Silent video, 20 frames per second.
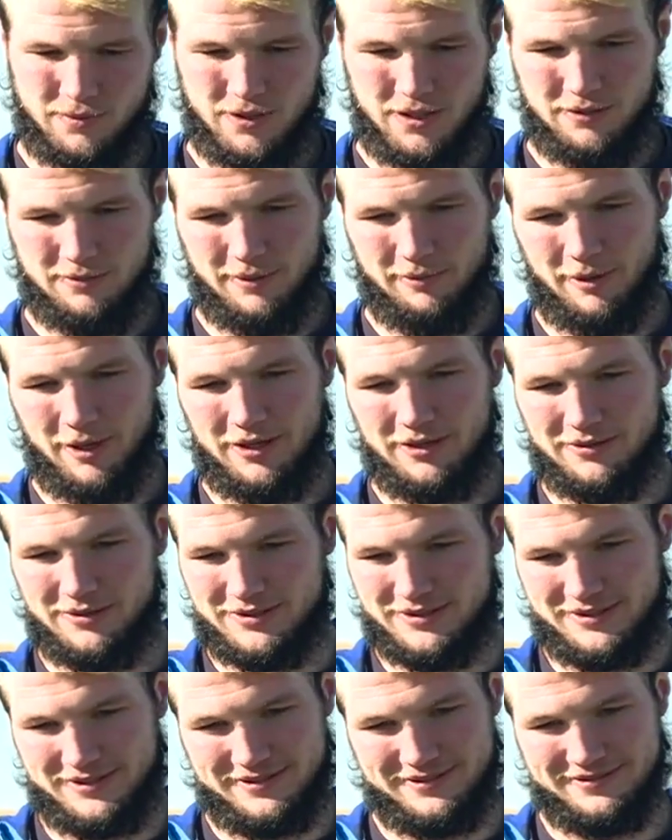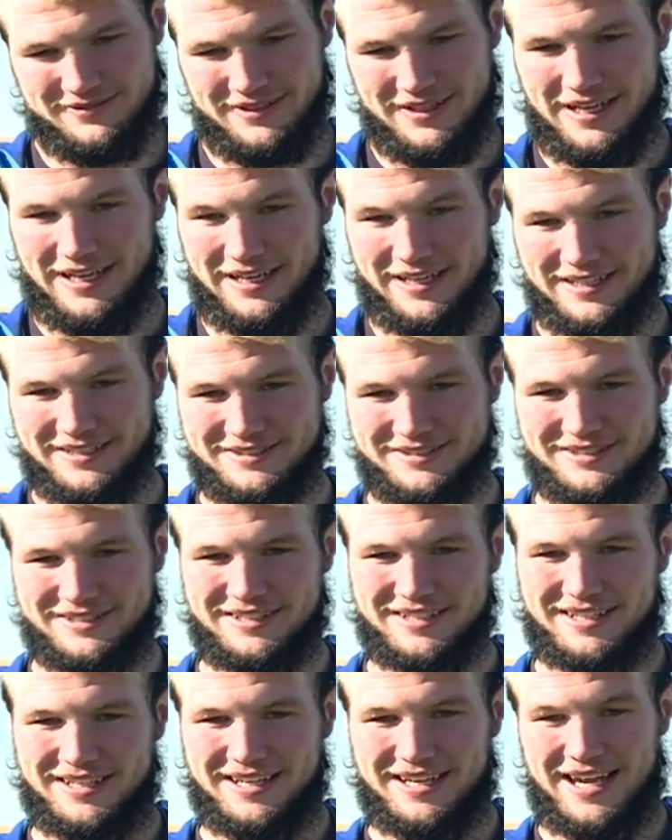Well, my brother was, I guess,
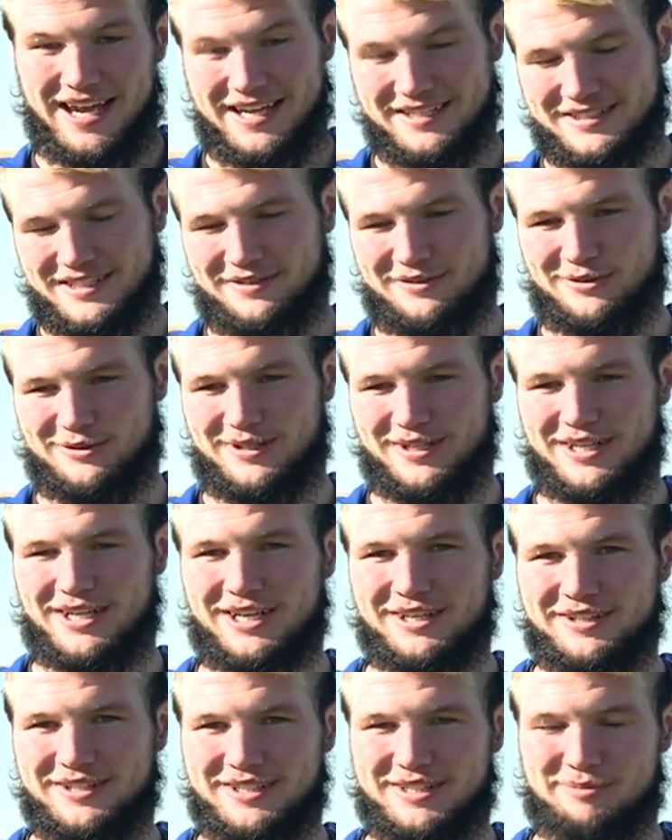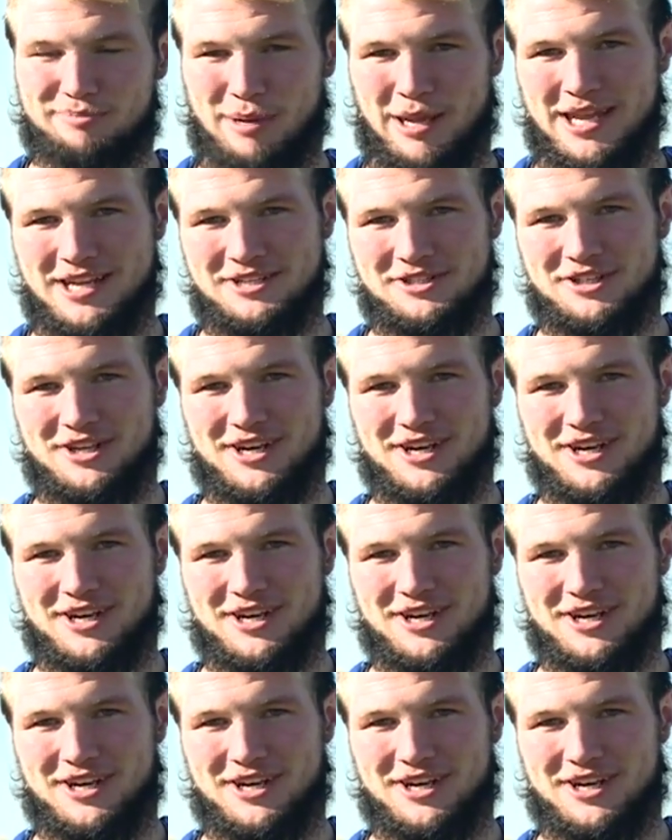as everyone called it, the pain